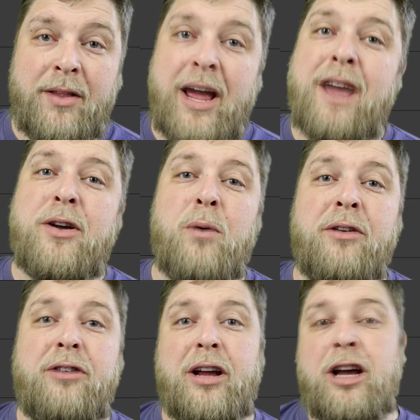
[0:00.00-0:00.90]
They are the
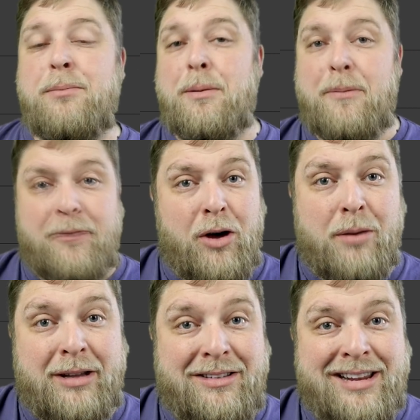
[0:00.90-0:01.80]
ones that can be
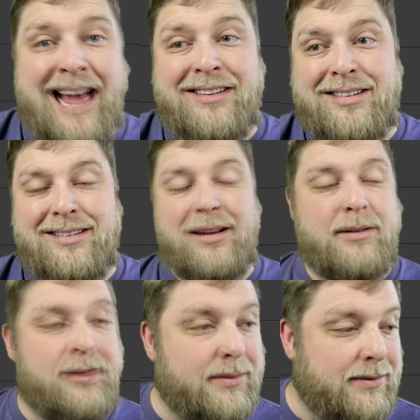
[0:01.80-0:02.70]
performing I
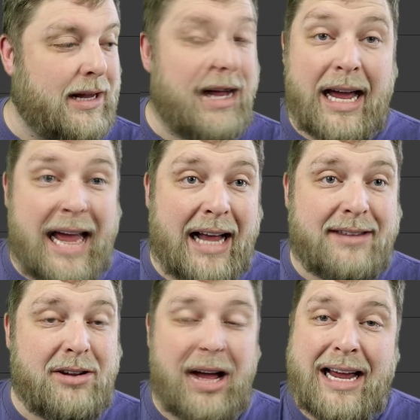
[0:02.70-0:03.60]

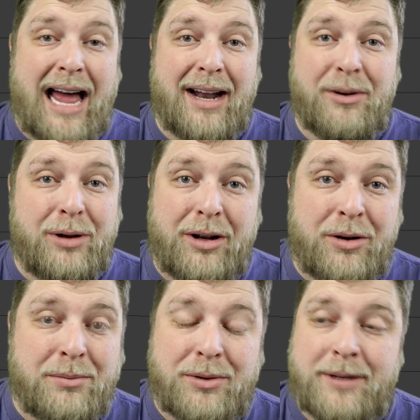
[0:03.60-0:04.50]
can't talk. I can't do it
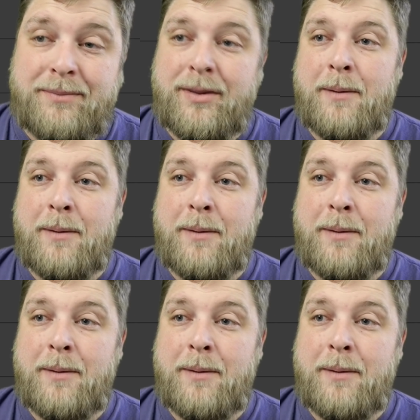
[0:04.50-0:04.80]
no more.